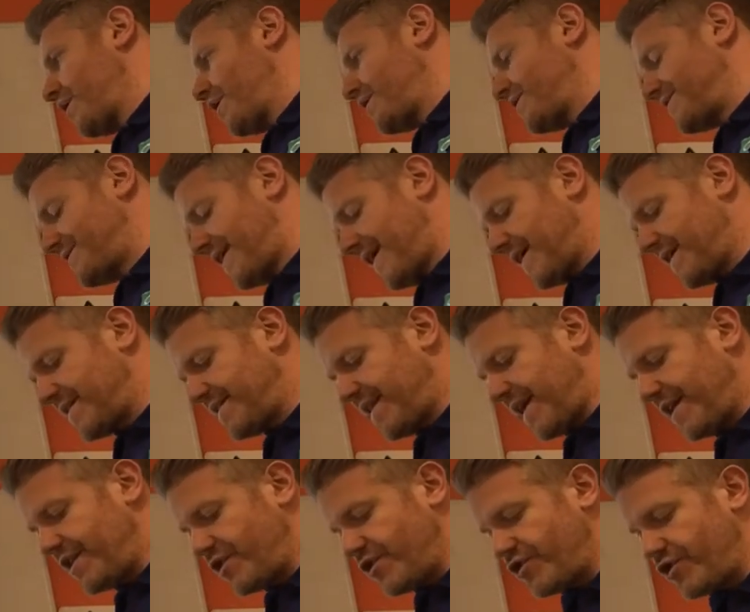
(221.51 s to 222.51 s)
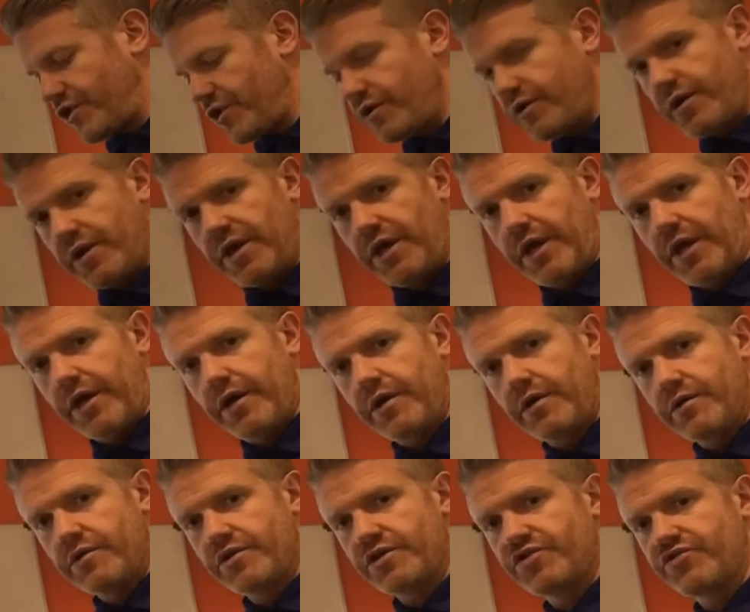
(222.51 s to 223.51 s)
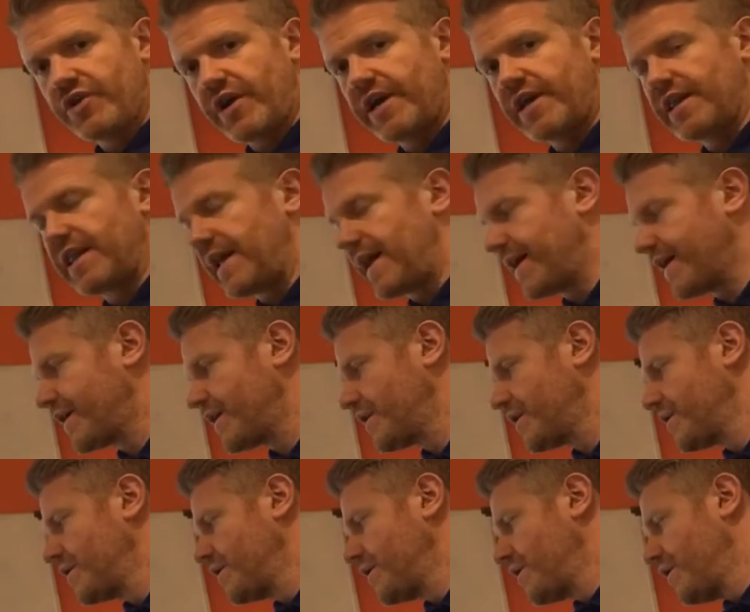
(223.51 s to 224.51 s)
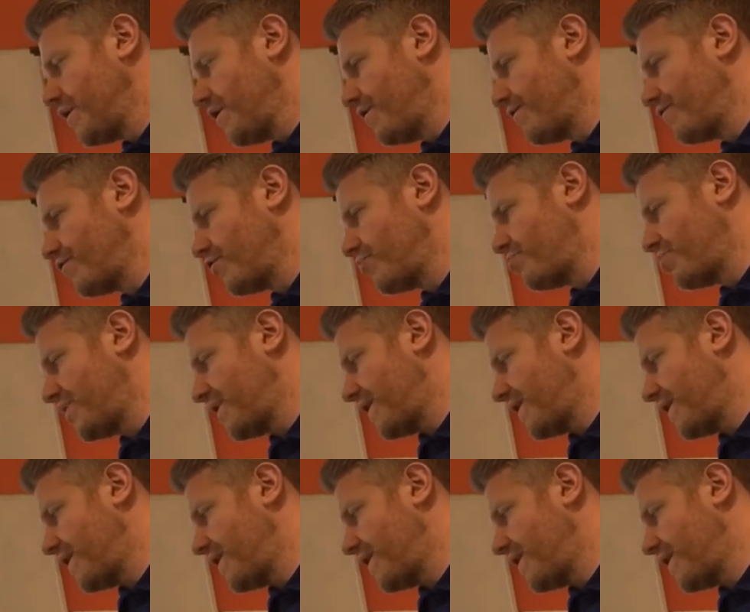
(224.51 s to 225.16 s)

There's extension here, straight leg of the upper